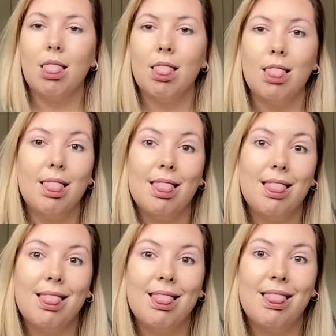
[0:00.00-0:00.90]
I doing?
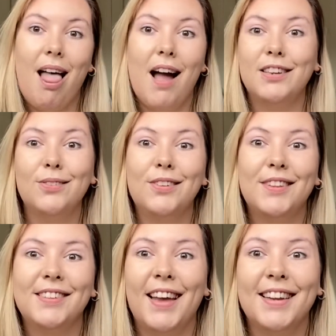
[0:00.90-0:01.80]
I don't do this
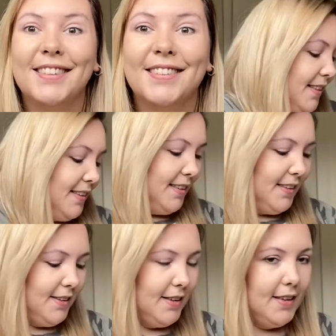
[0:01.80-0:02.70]
yet.
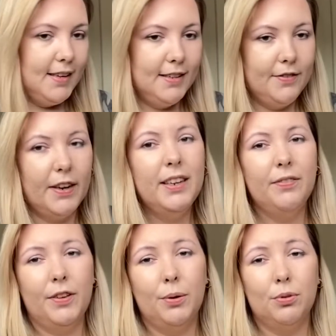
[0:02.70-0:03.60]
It's very
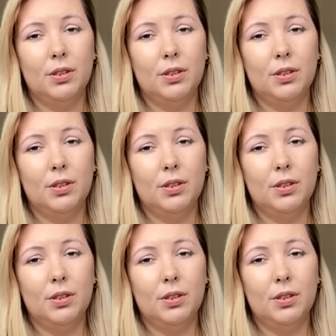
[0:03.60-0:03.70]
confusing.